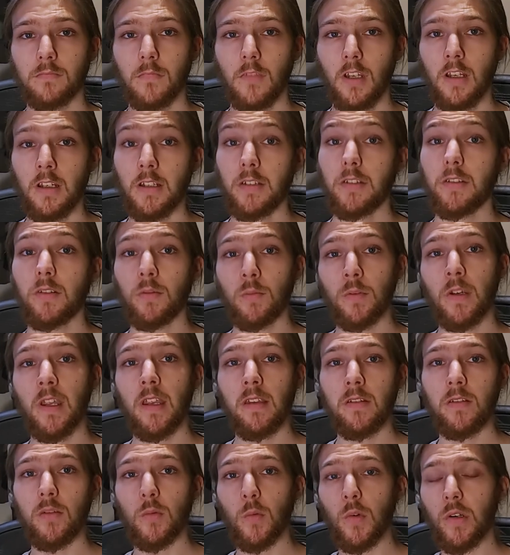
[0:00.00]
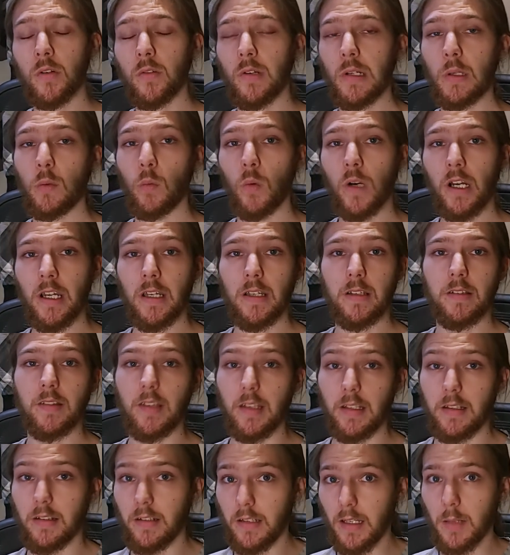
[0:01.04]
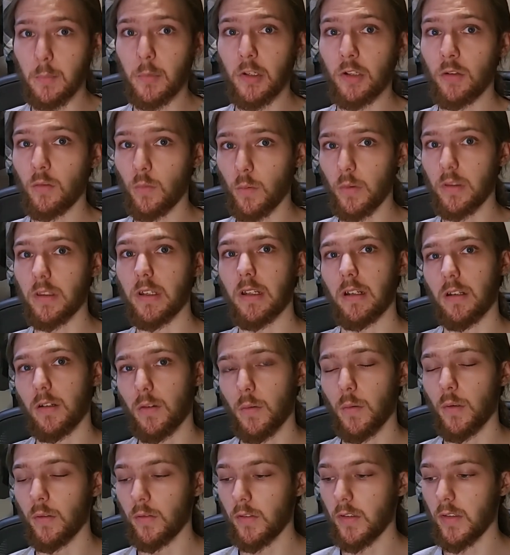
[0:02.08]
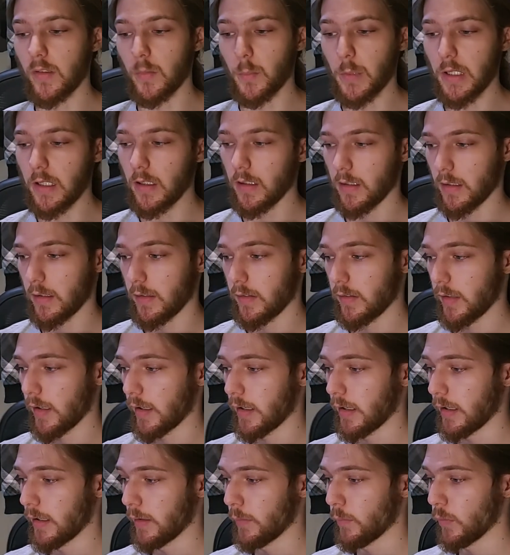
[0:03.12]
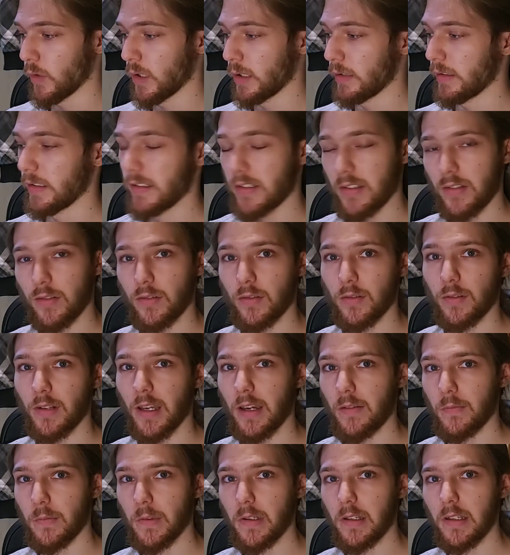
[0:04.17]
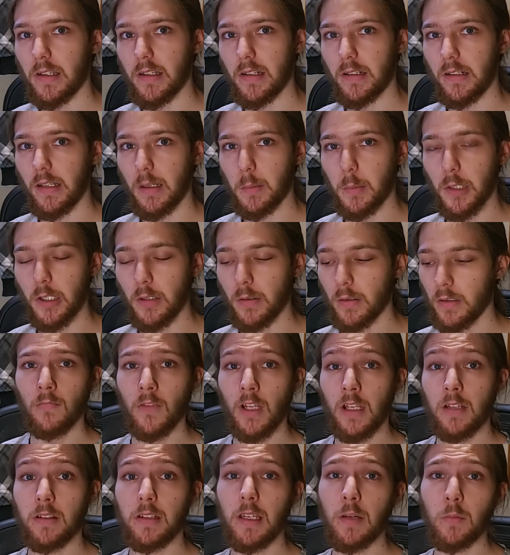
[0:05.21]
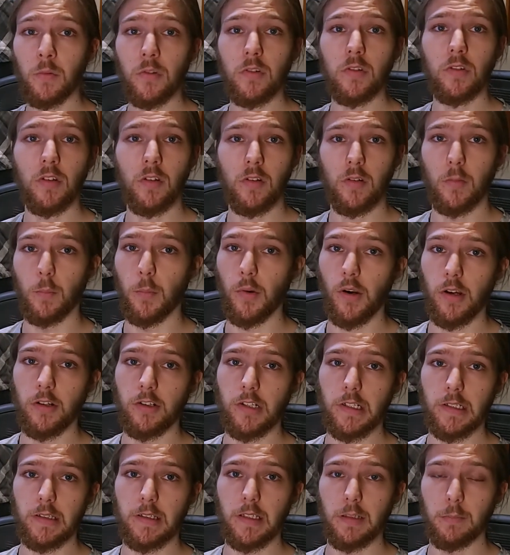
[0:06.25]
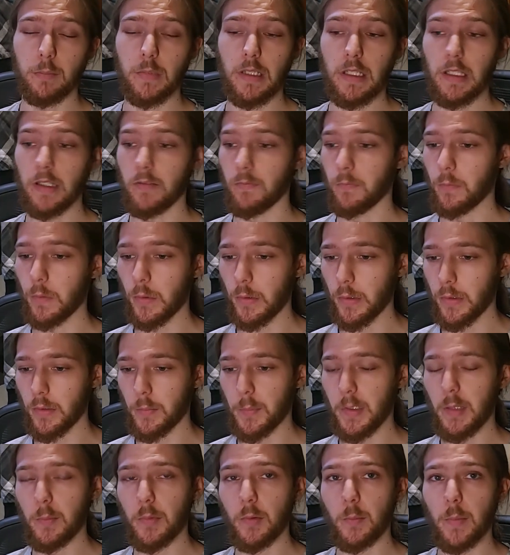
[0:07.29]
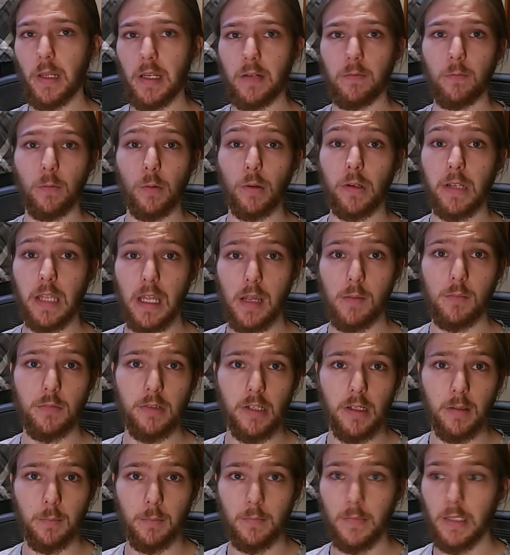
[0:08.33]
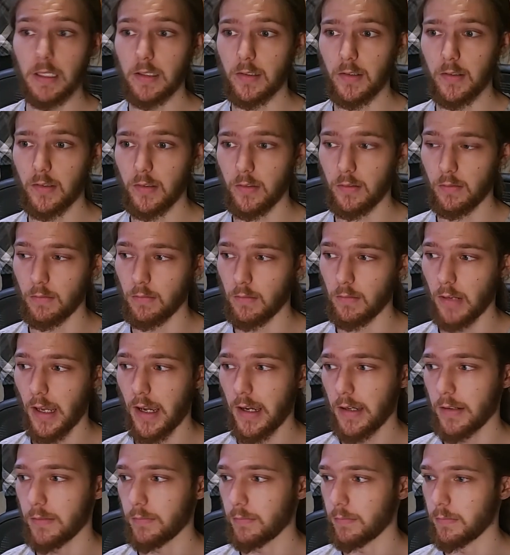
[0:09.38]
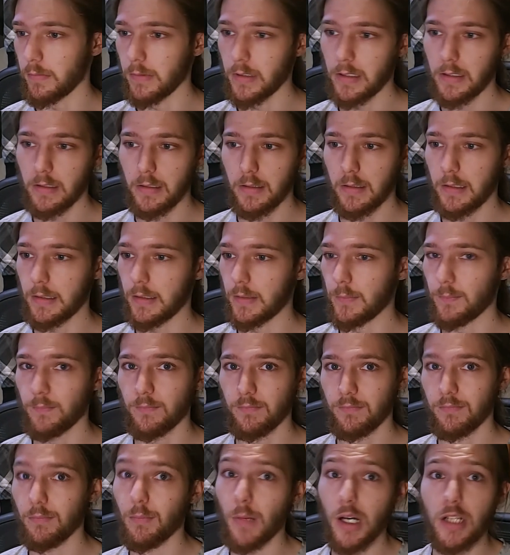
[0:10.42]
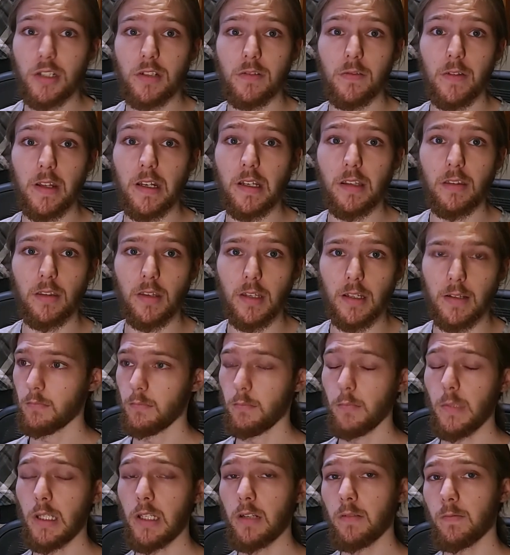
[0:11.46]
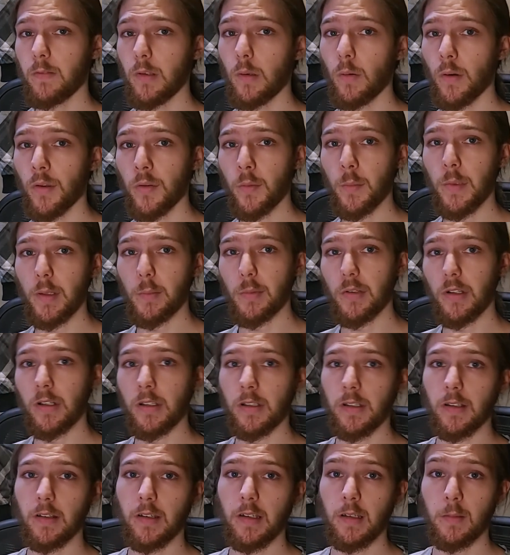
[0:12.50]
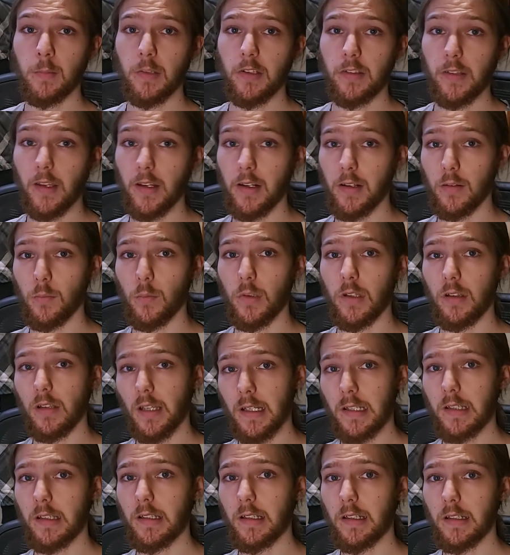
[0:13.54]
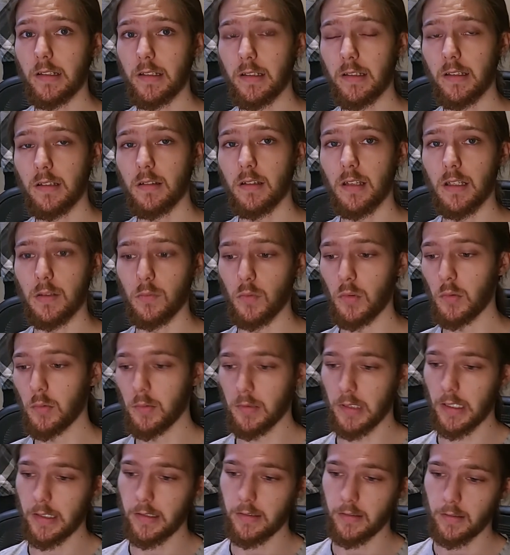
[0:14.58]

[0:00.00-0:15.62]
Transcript: So in case you're wondering why I said demo with the air quotes is because, well, it's not really a demo. That was just a project that me and 4 other people made for a game jam. It's not really much of anything. Me and a few other people on the team decided we liked the idea and we would like to